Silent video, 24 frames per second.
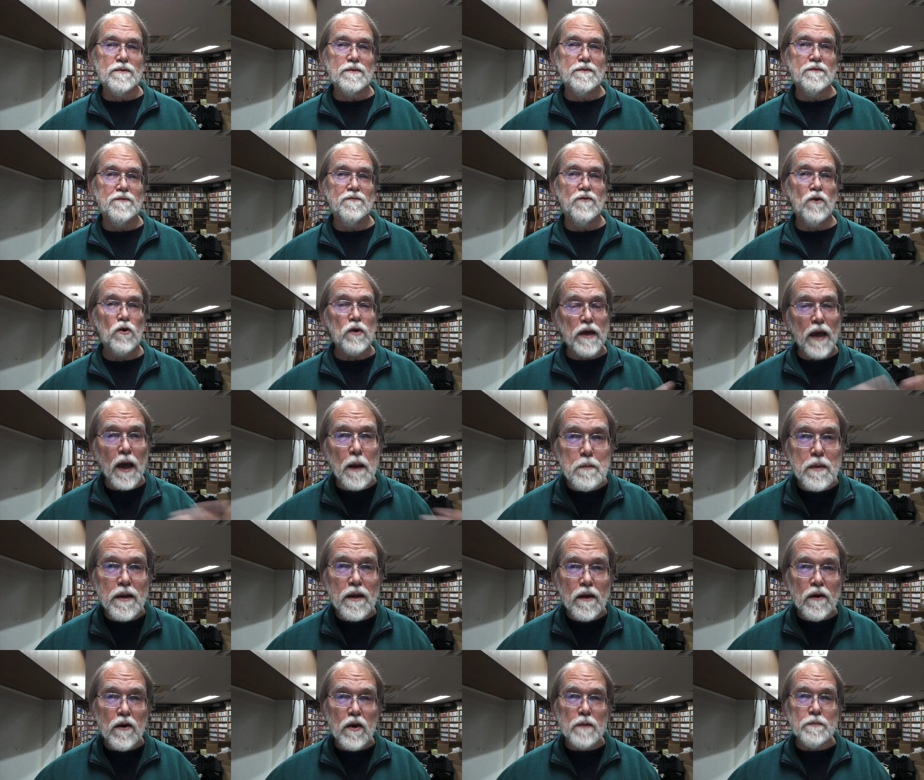
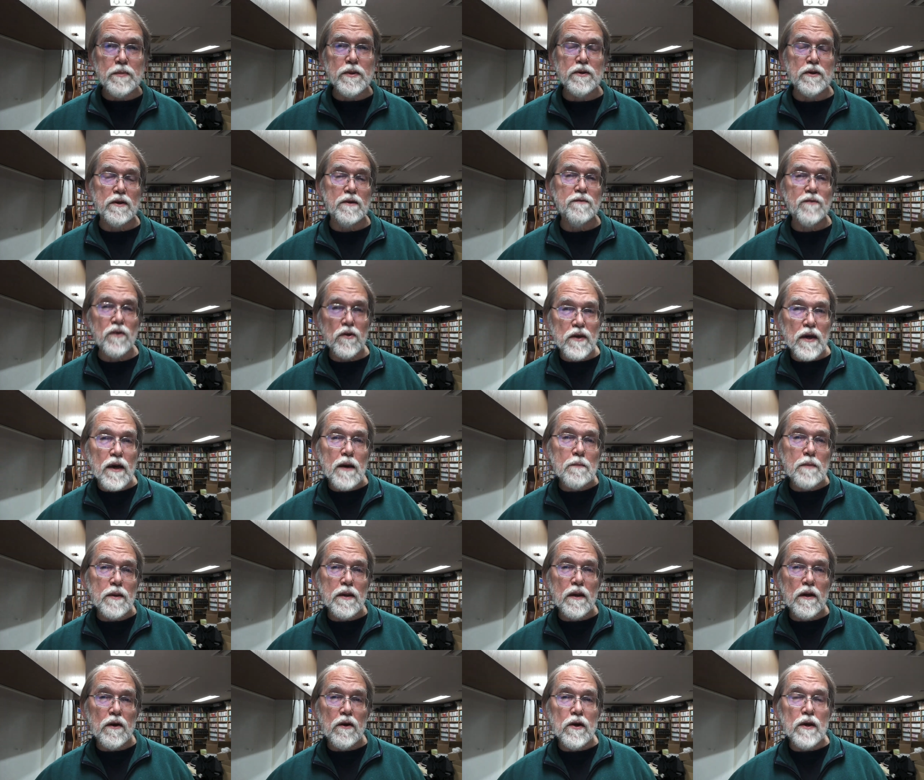vocabulary, building the
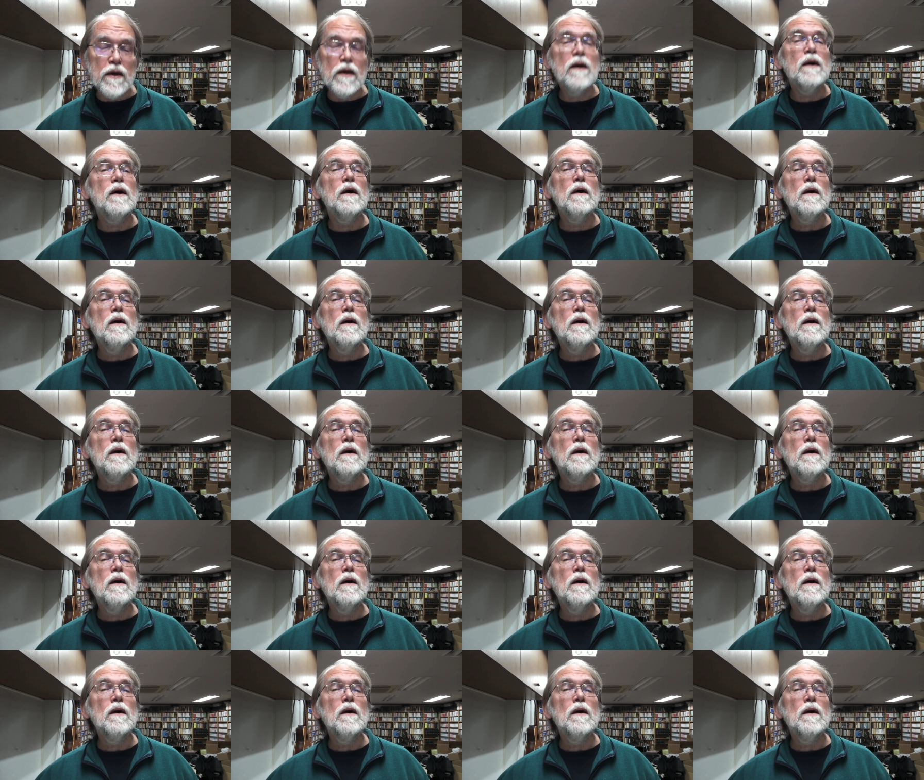vocabulary,